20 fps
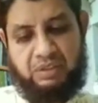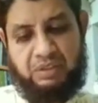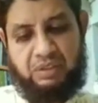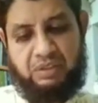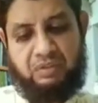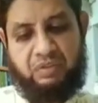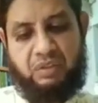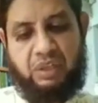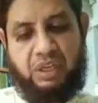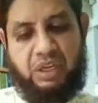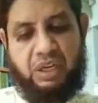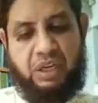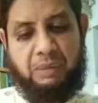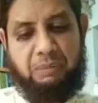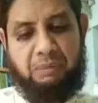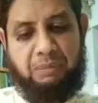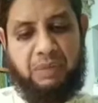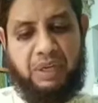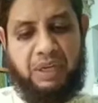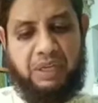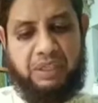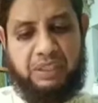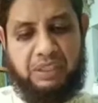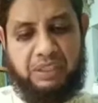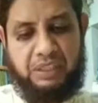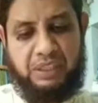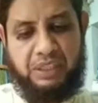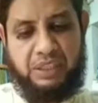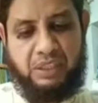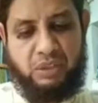there are
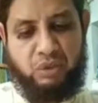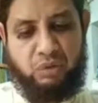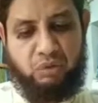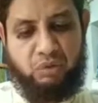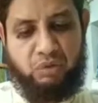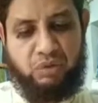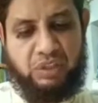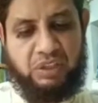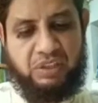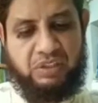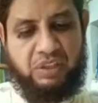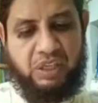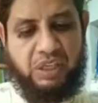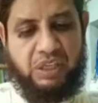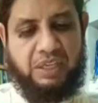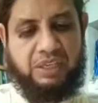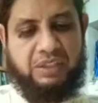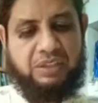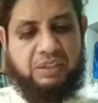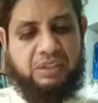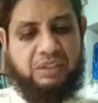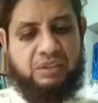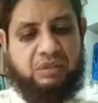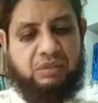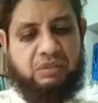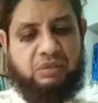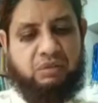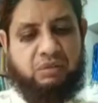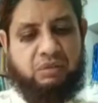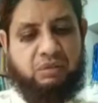many issues and
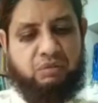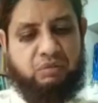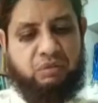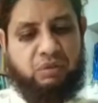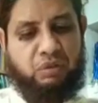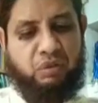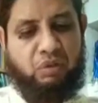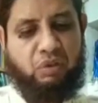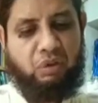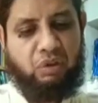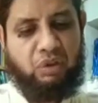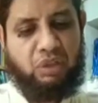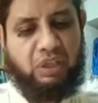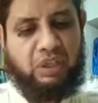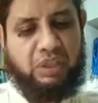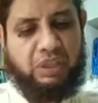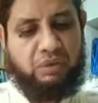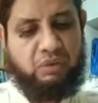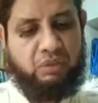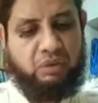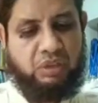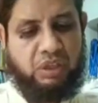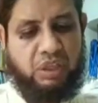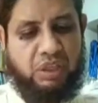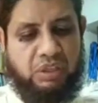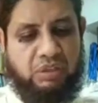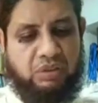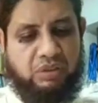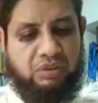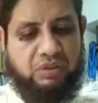challenges for online
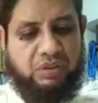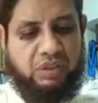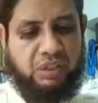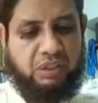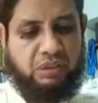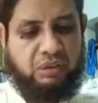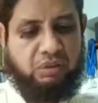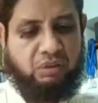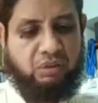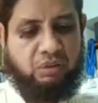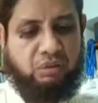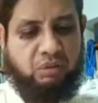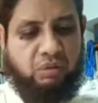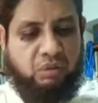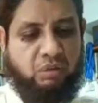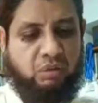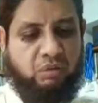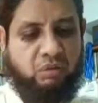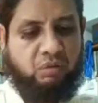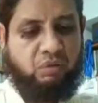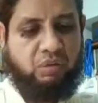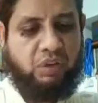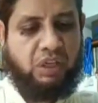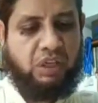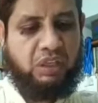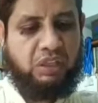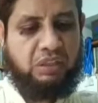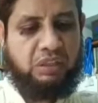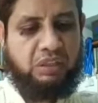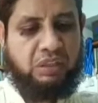education sector
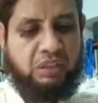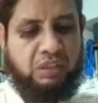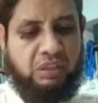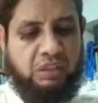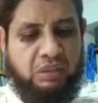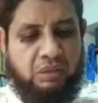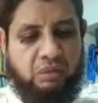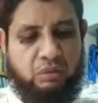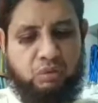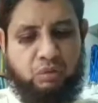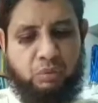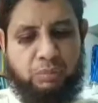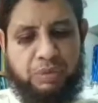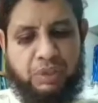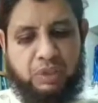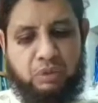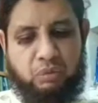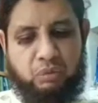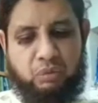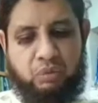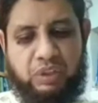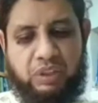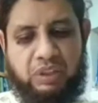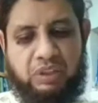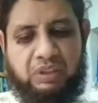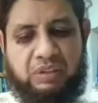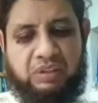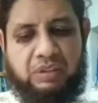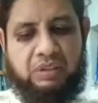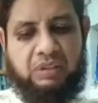while coping
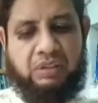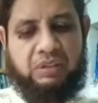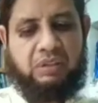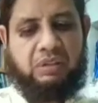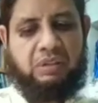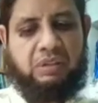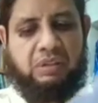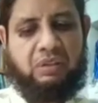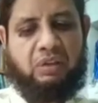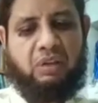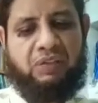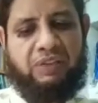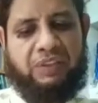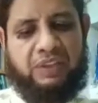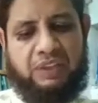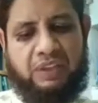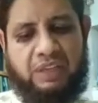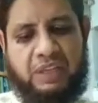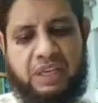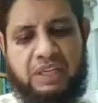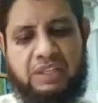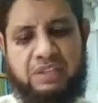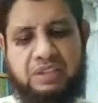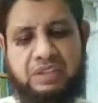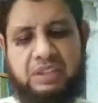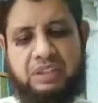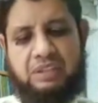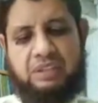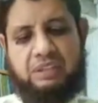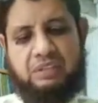with
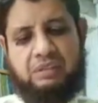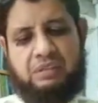COVID-19,